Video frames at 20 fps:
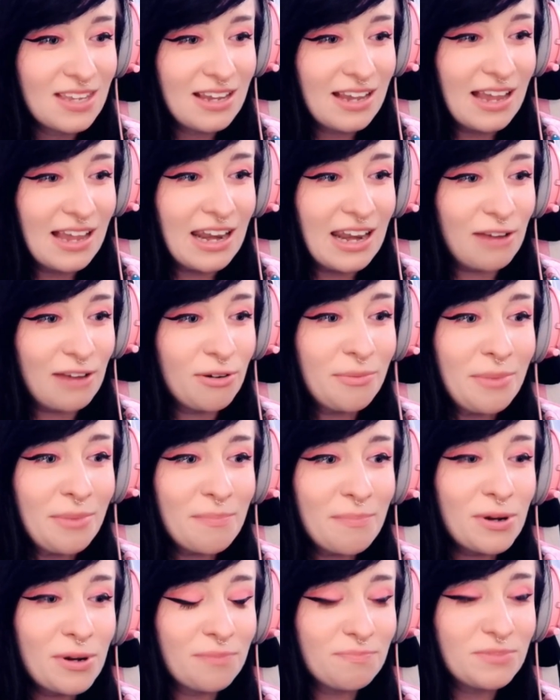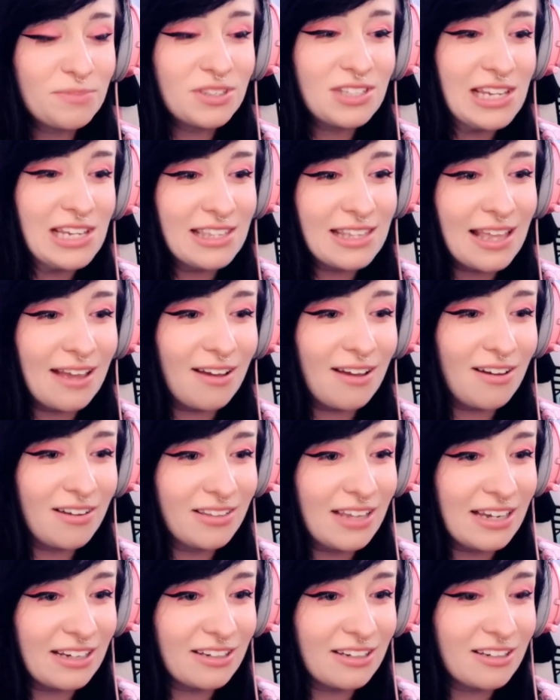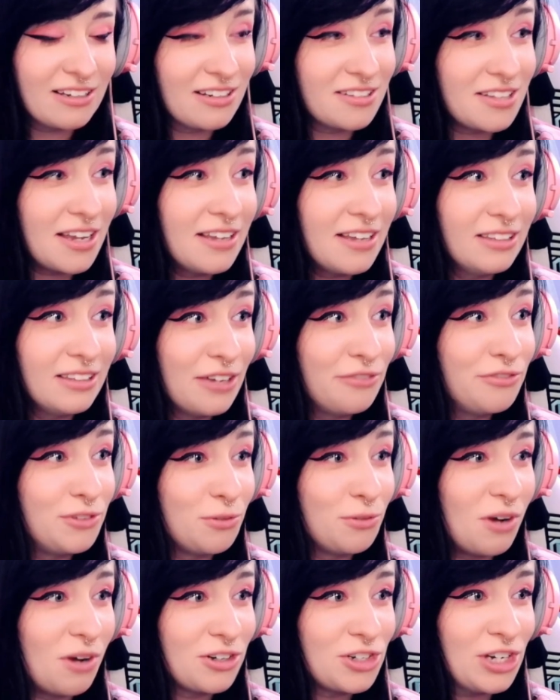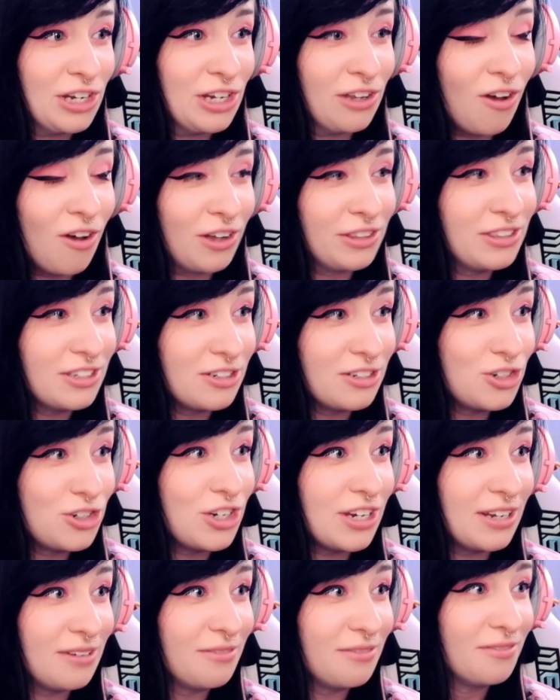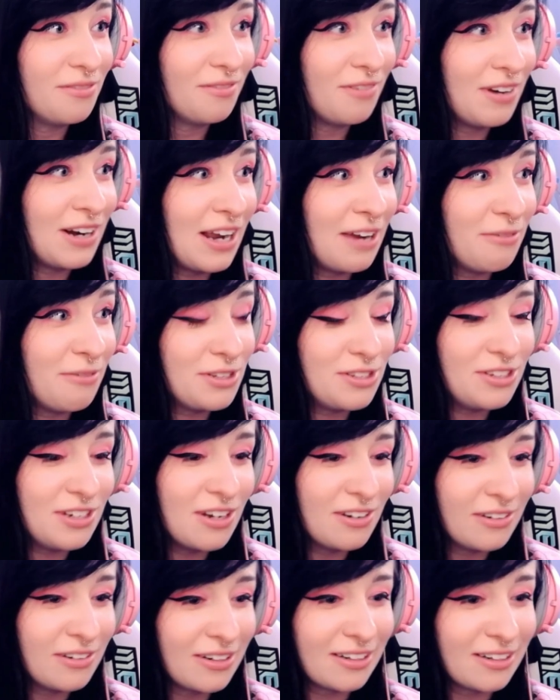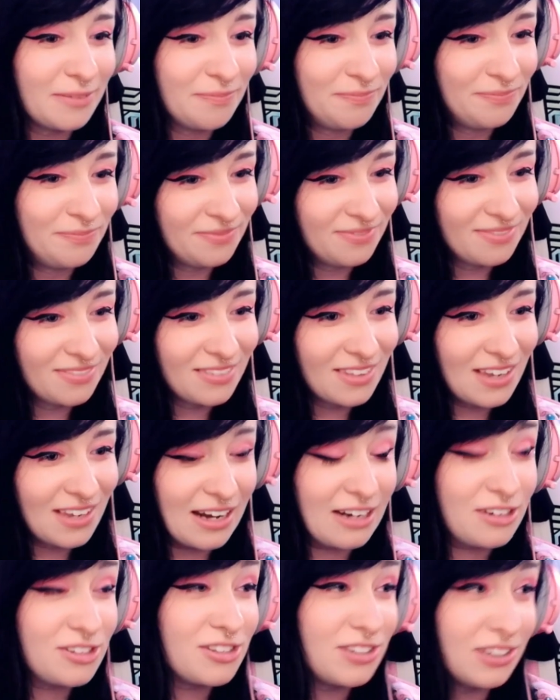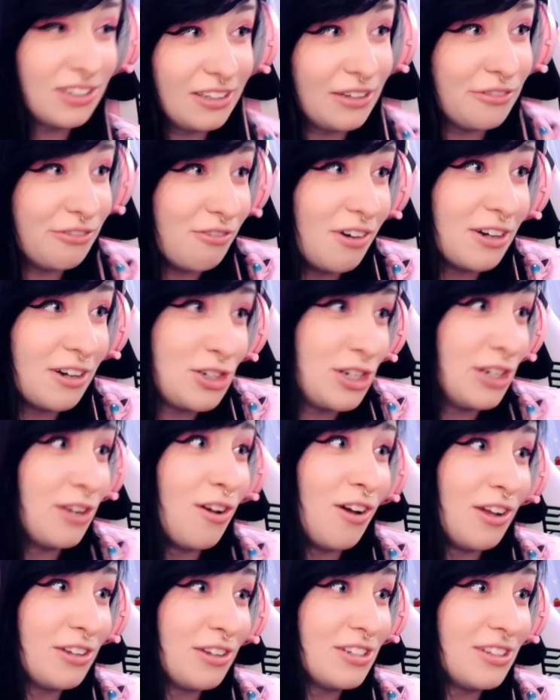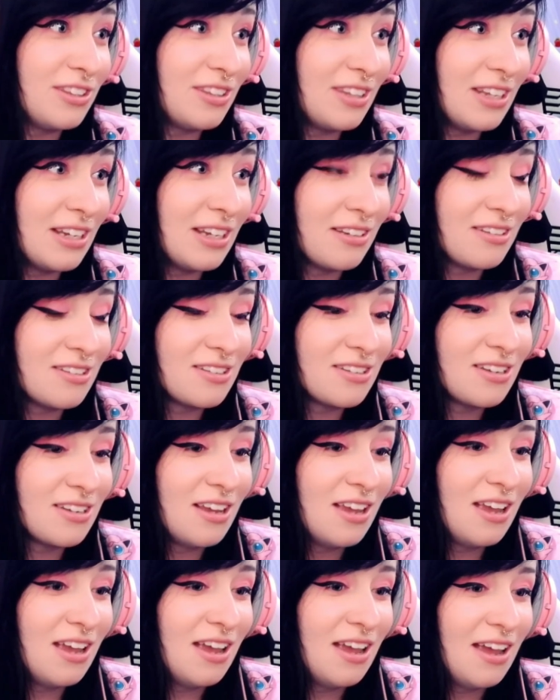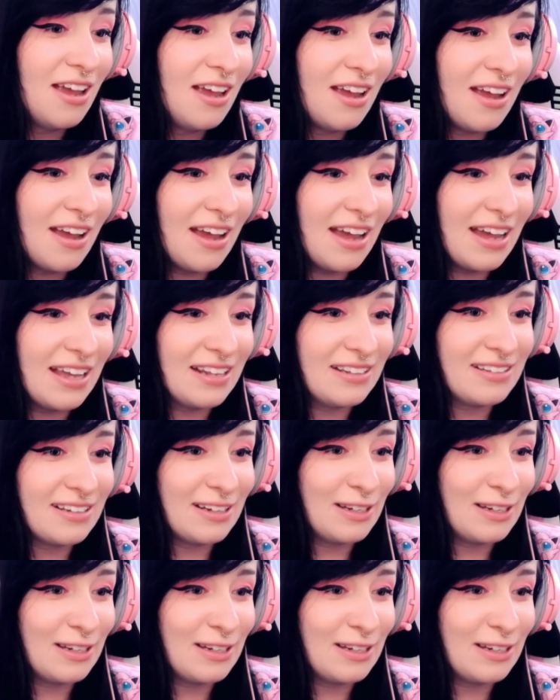And I remember seeing that on, like, because I loved watching haunted shit when I was younger. And I still love watching haunted things. And